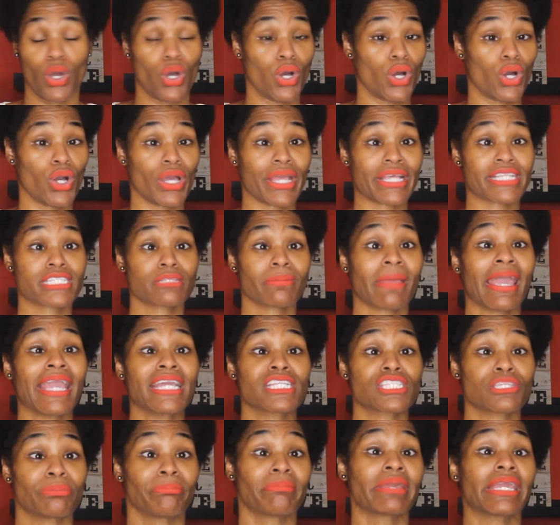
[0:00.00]
or, or
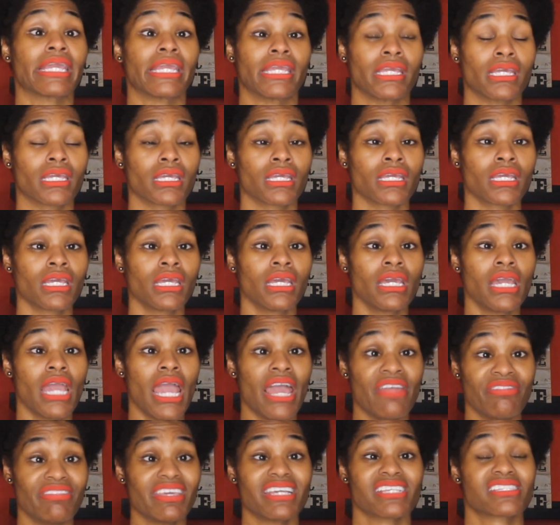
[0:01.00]
explain to me
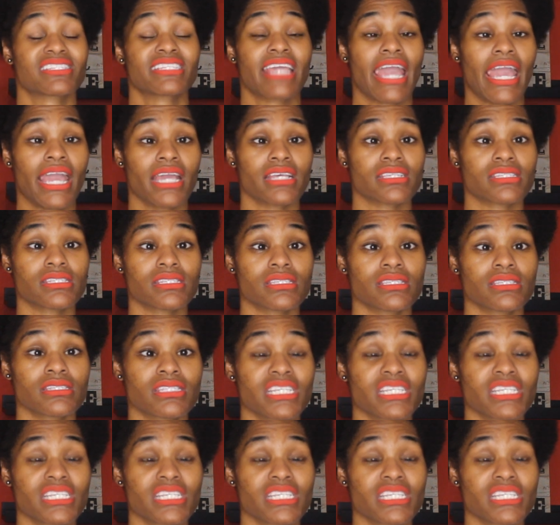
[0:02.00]
in this case.